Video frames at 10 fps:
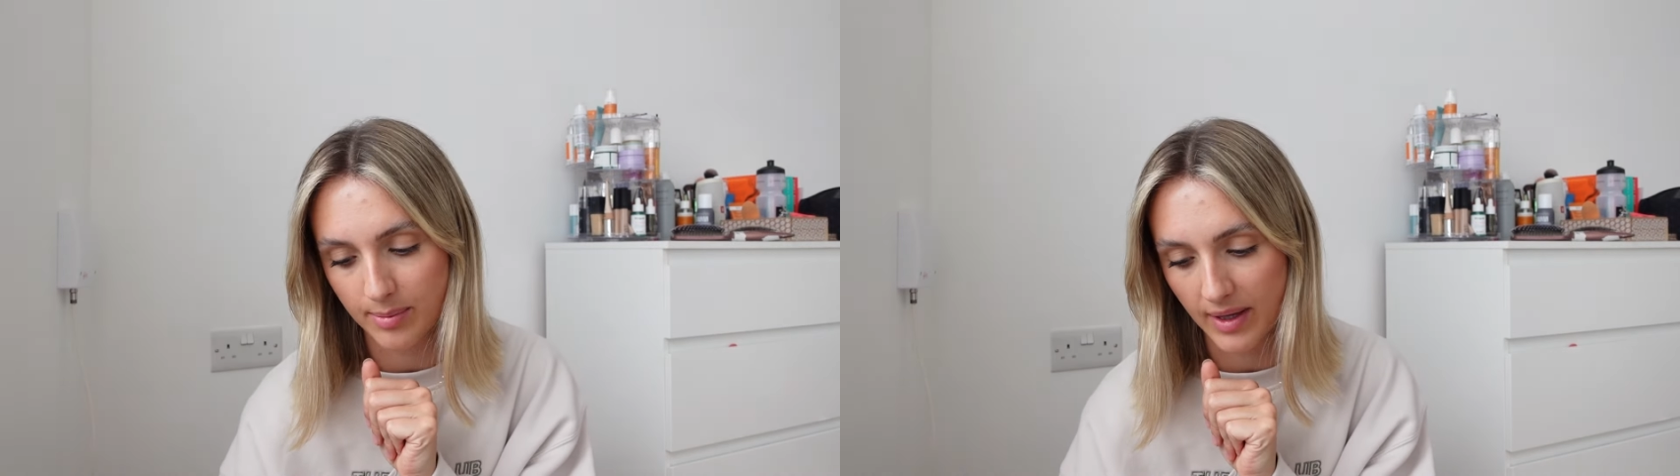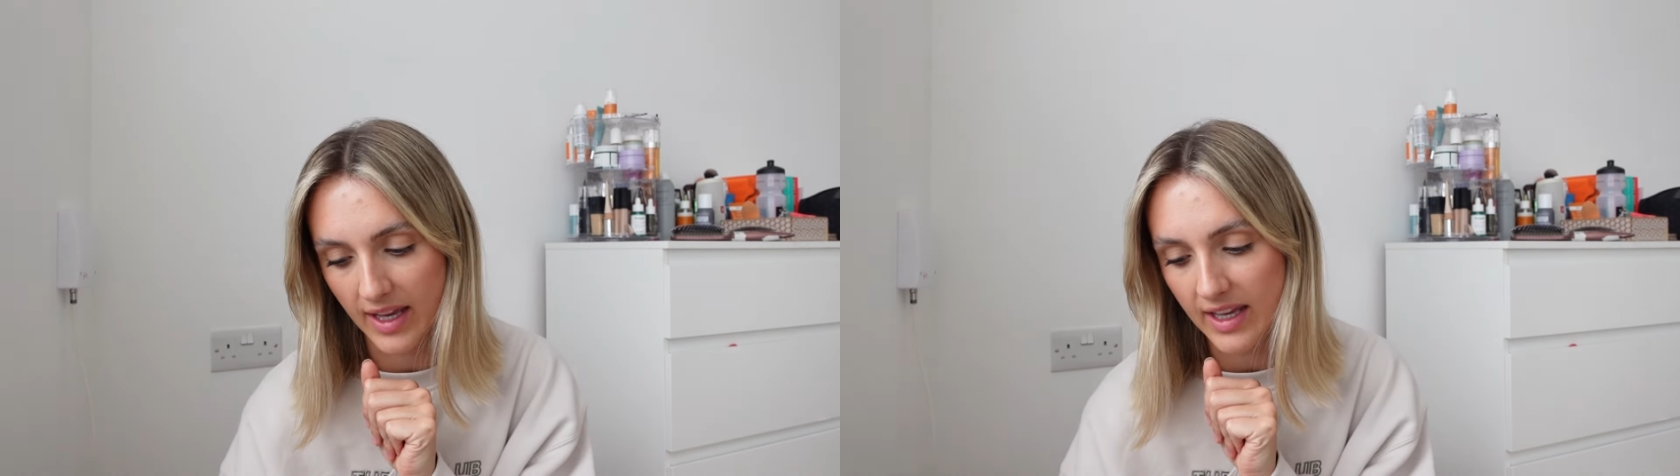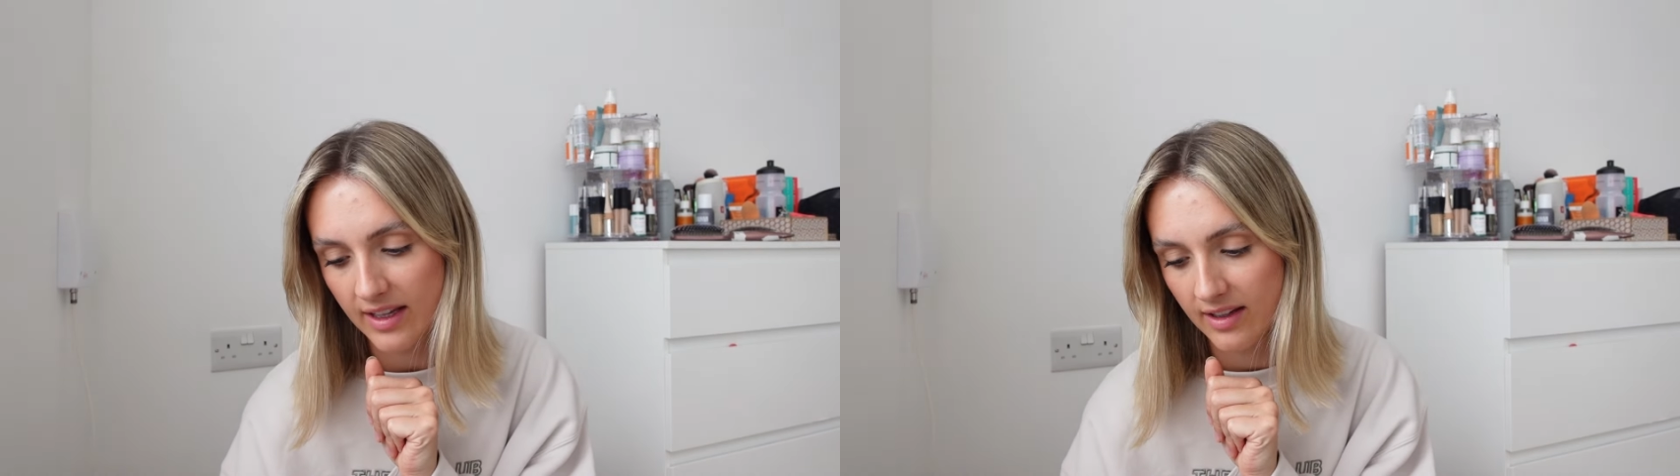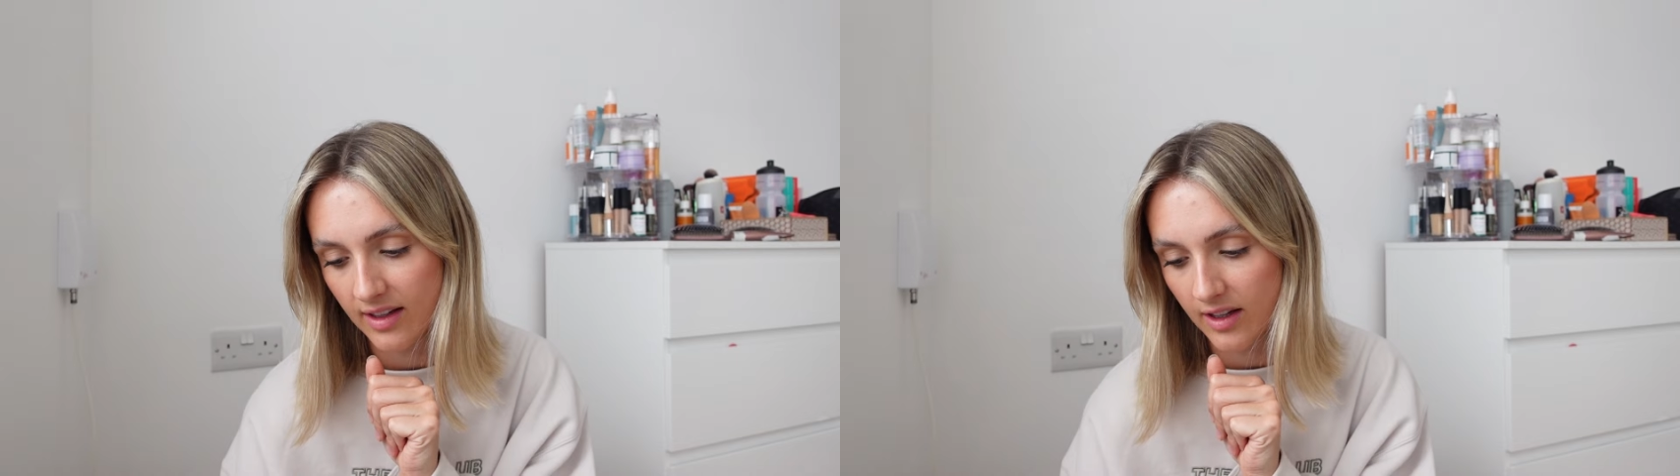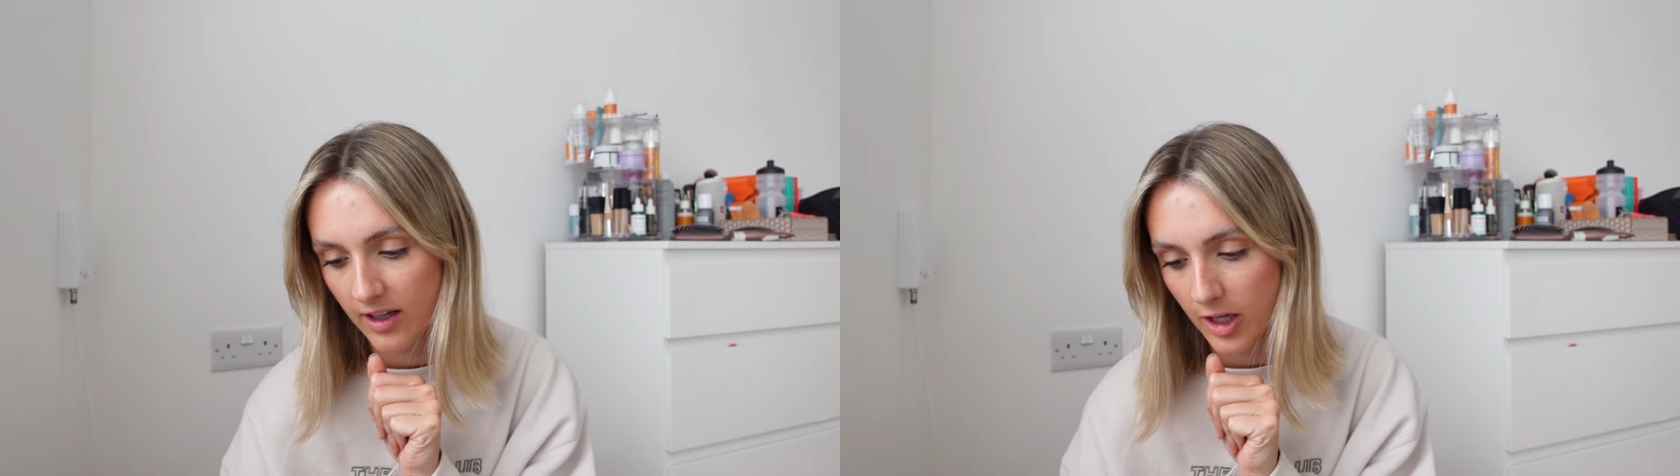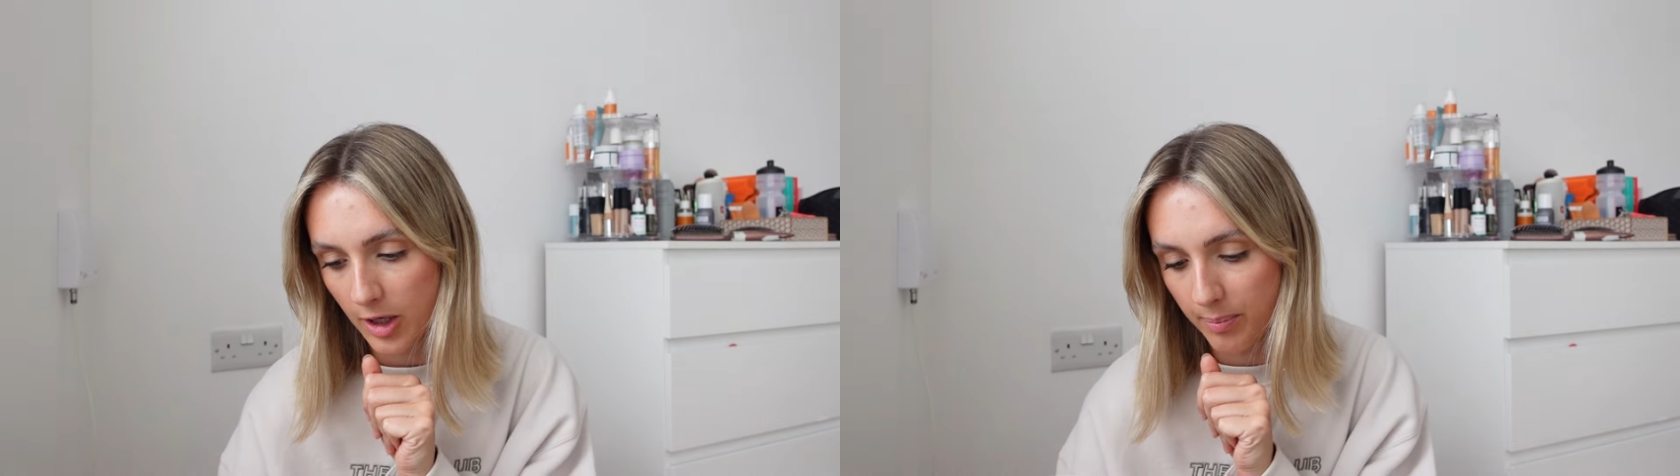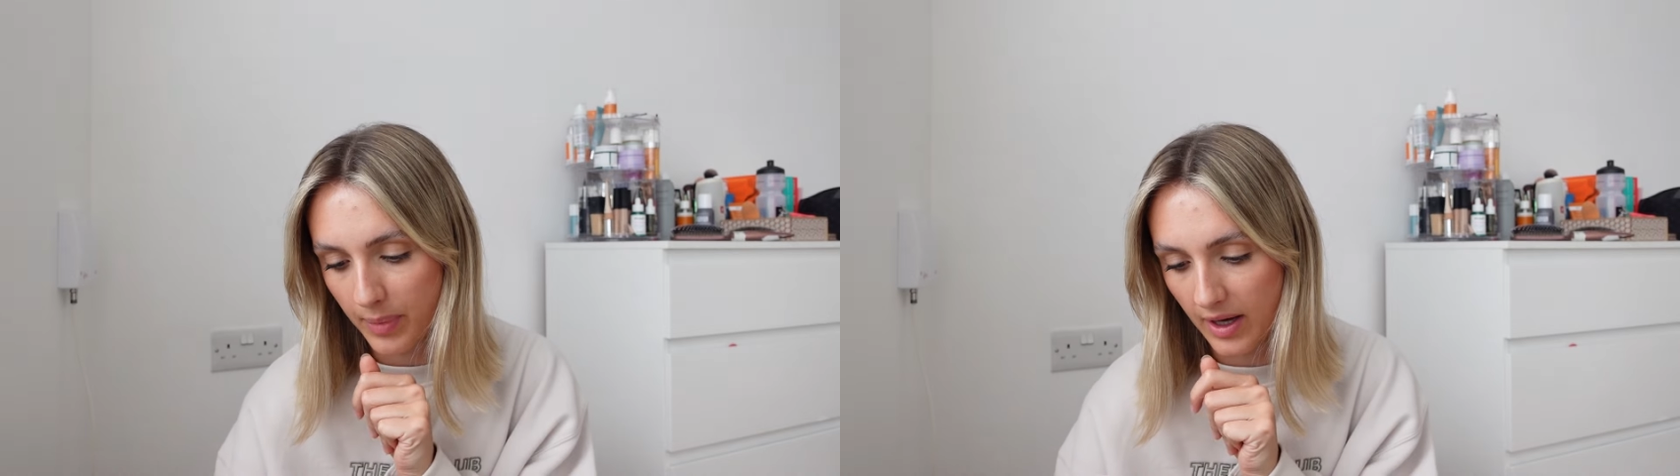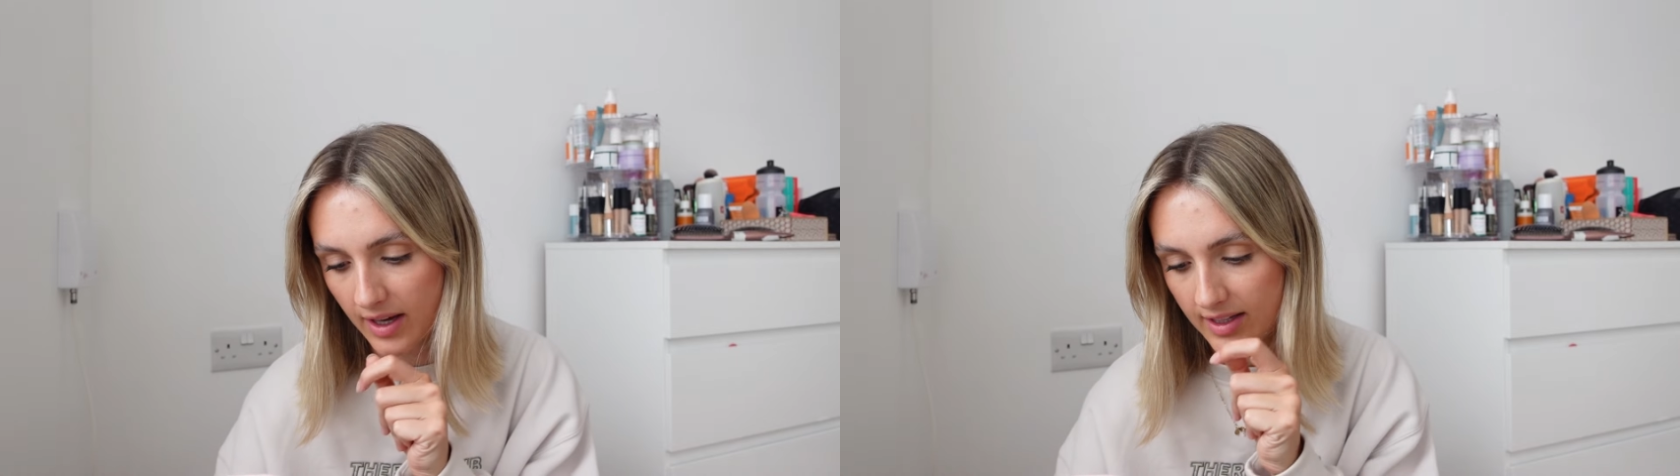be
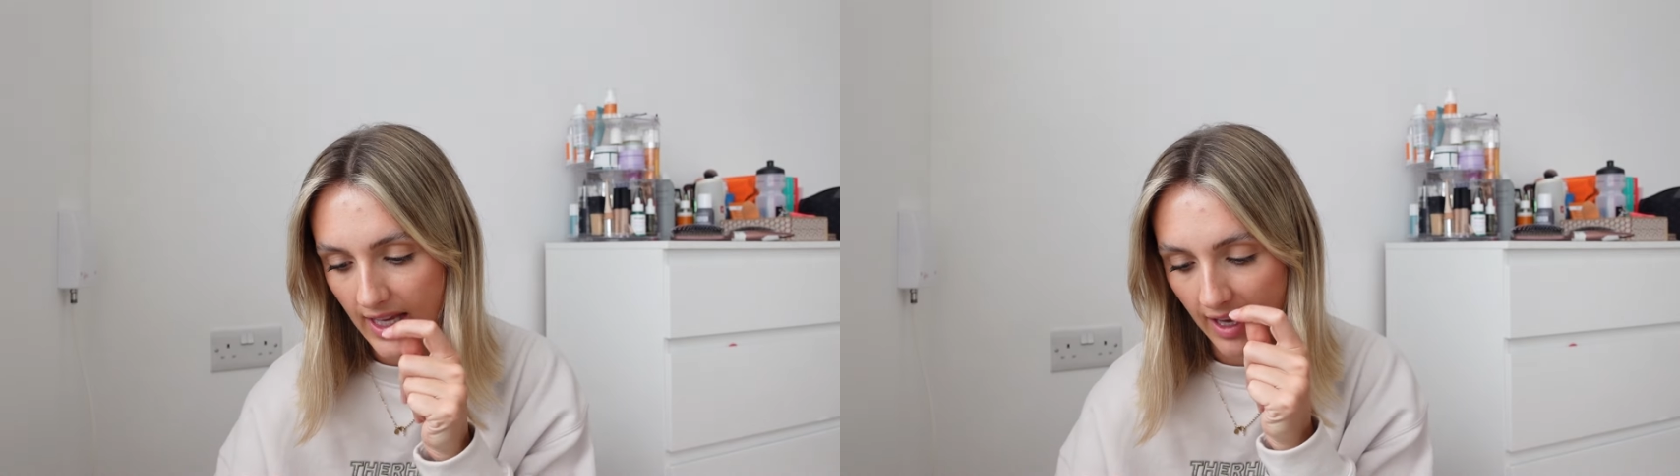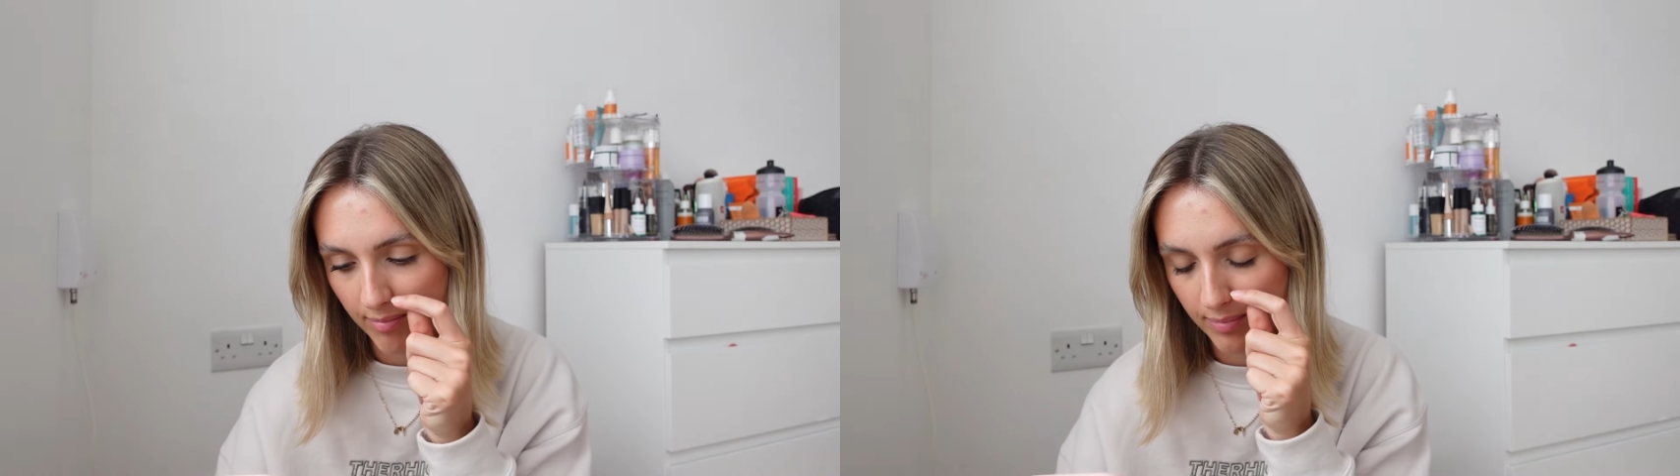but yeah